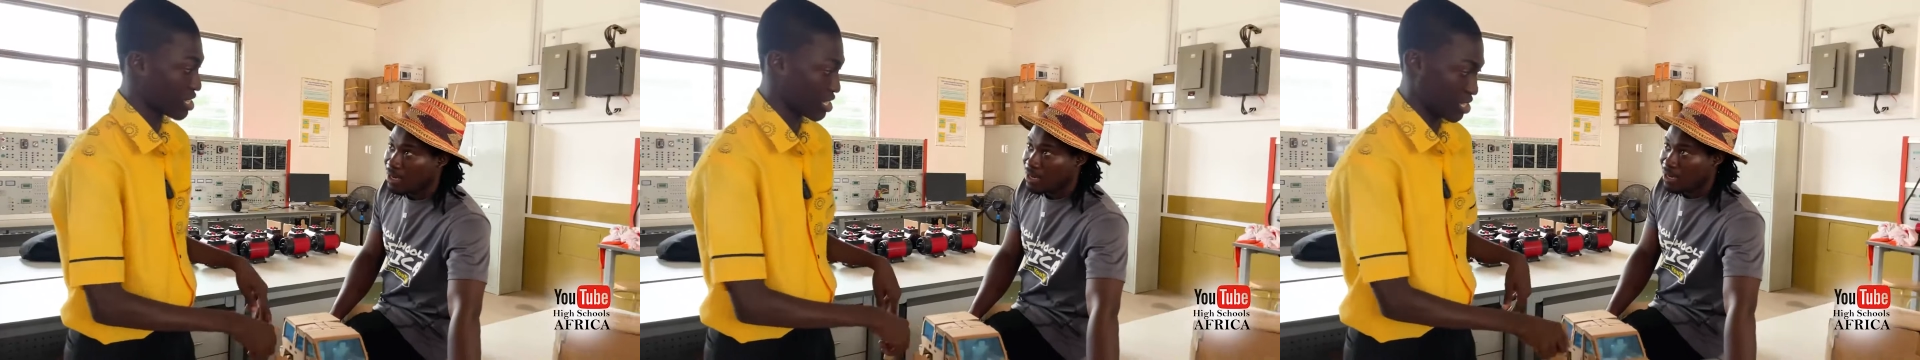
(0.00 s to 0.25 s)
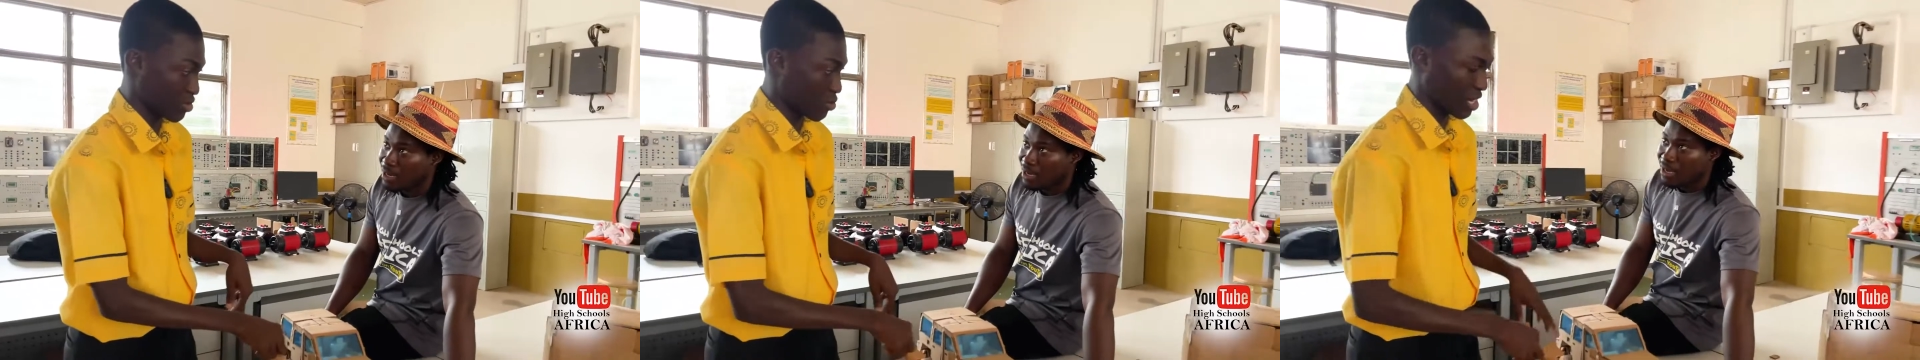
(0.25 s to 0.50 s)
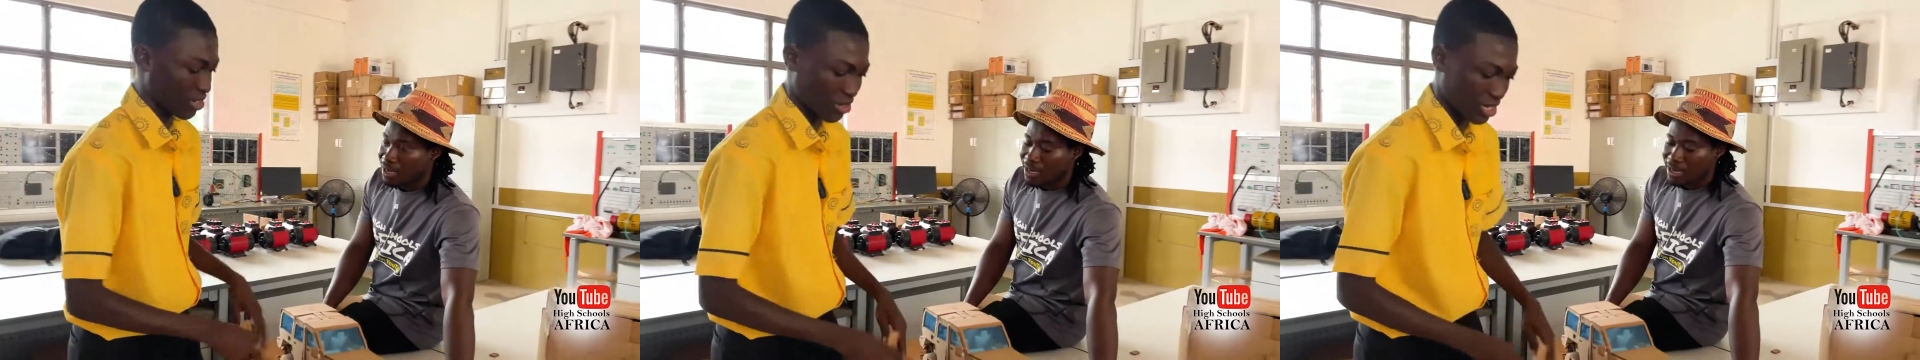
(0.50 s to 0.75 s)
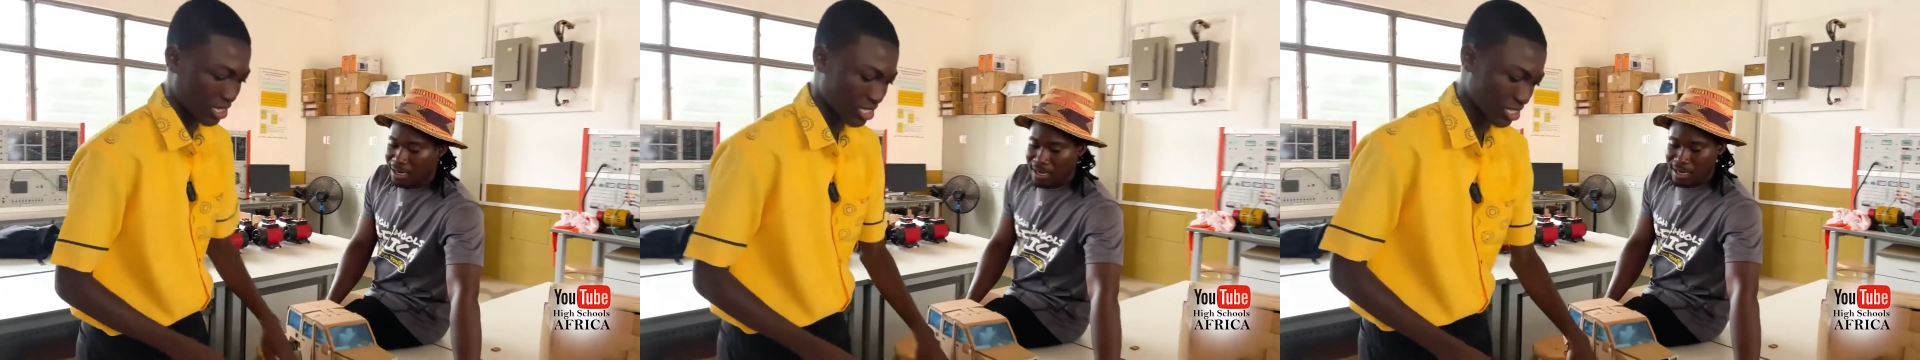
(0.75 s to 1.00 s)
Speaker 1: it's working on
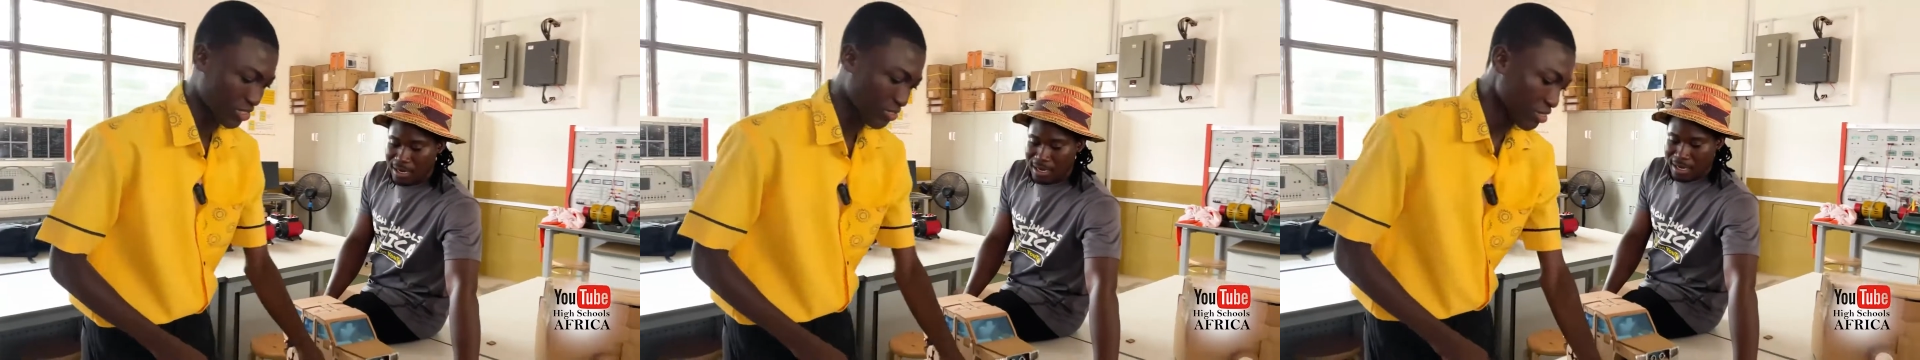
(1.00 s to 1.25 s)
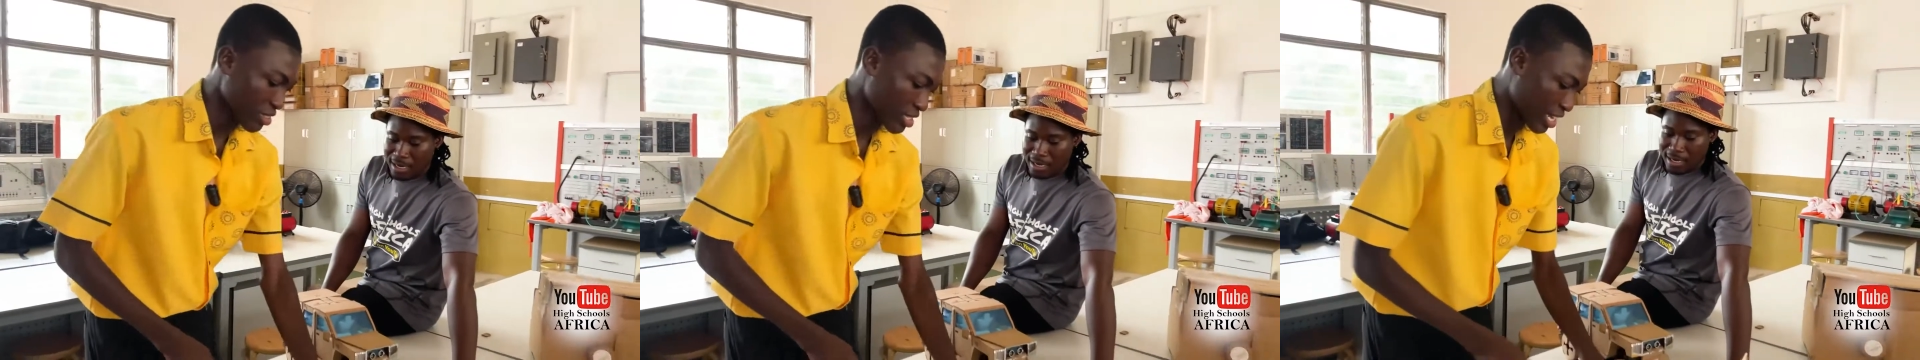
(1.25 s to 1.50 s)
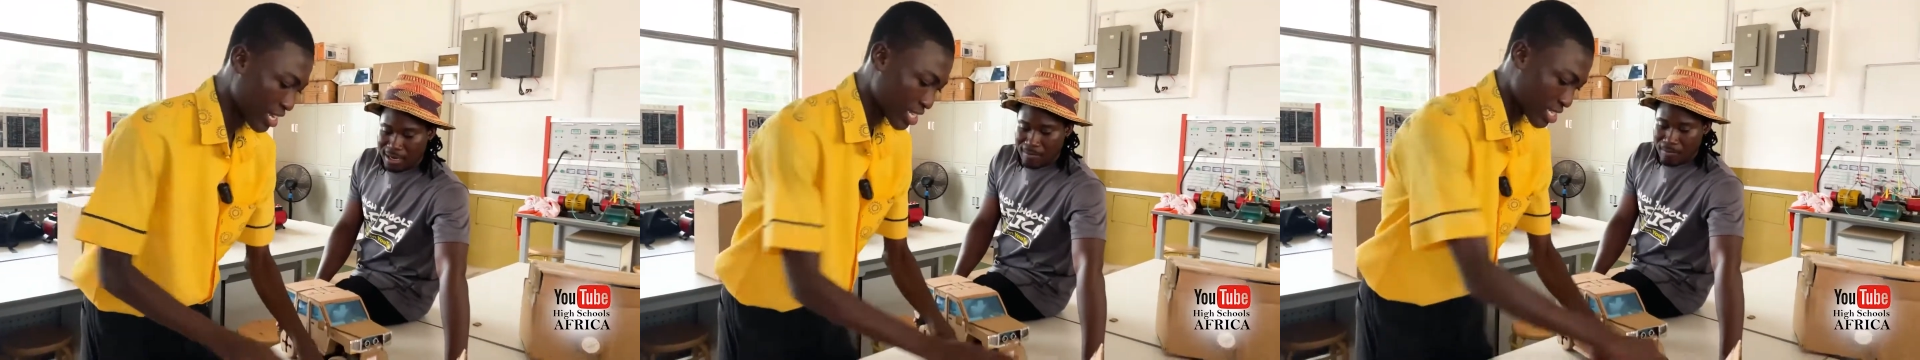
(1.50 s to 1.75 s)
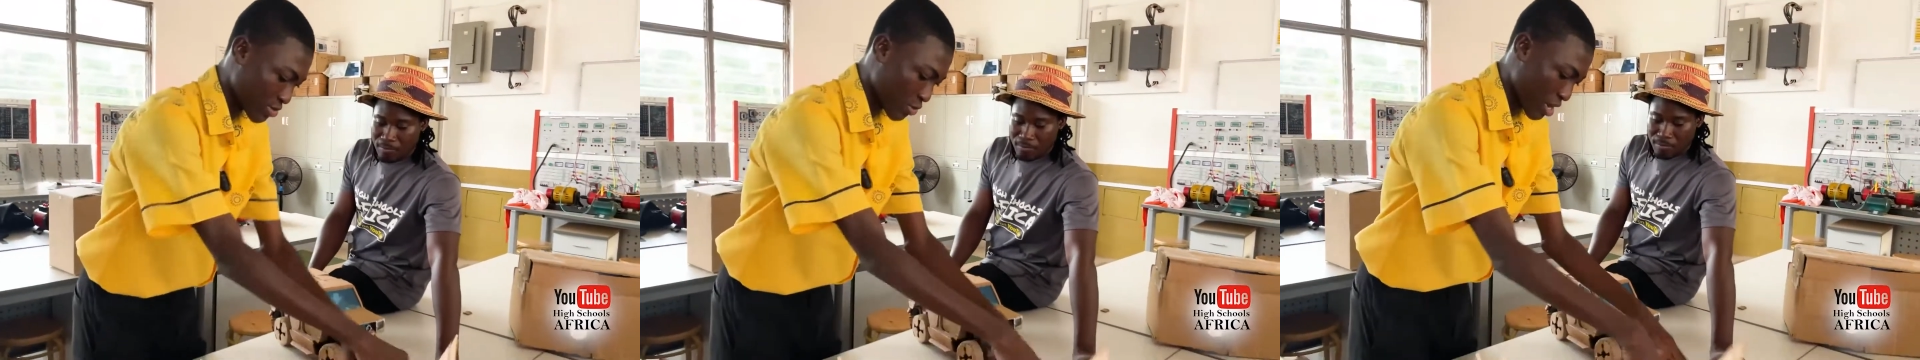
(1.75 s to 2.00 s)
it. Then this
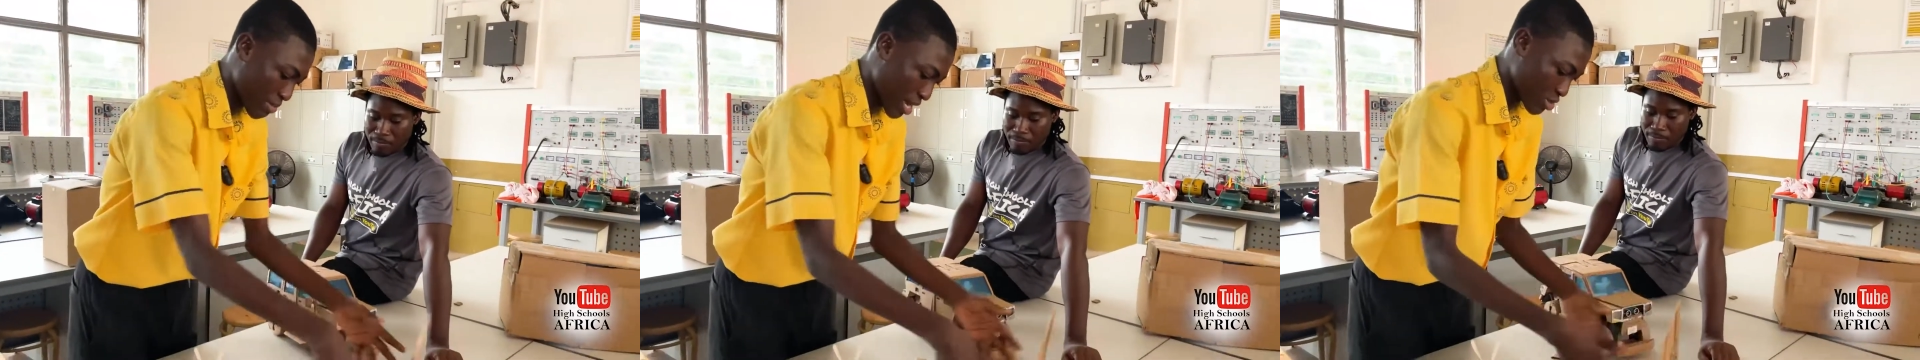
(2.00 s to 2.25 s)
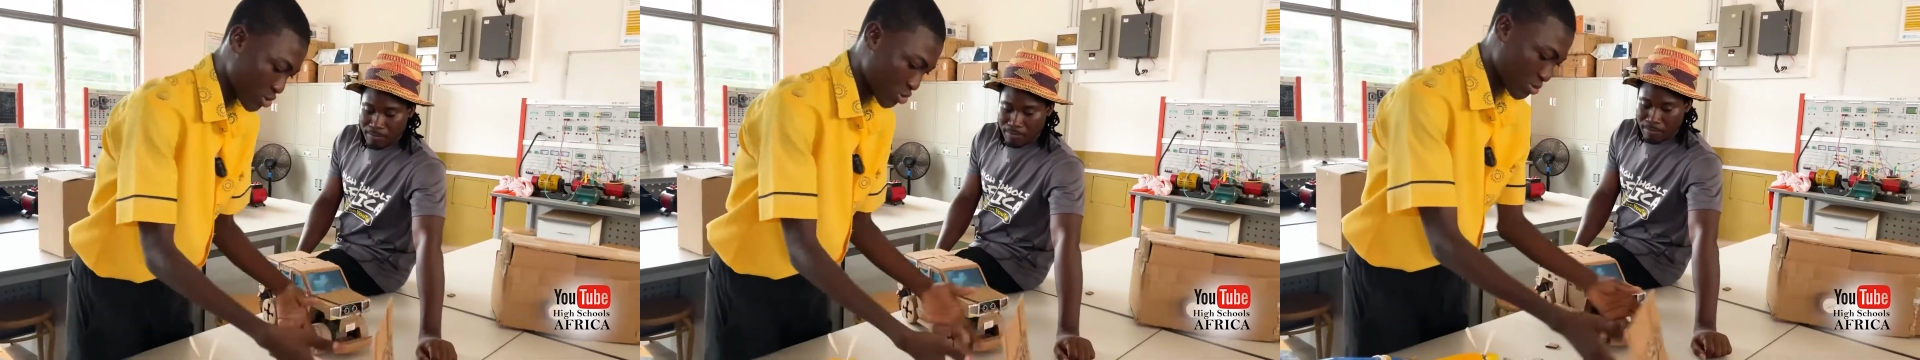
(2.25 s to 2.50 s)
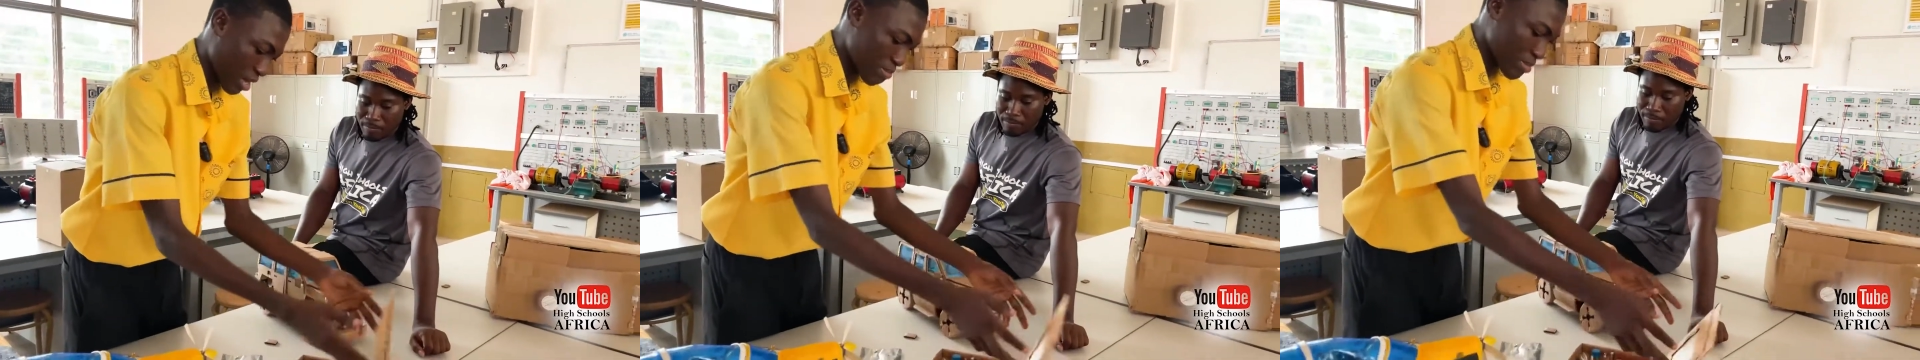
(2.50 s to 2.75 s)
where my tools, my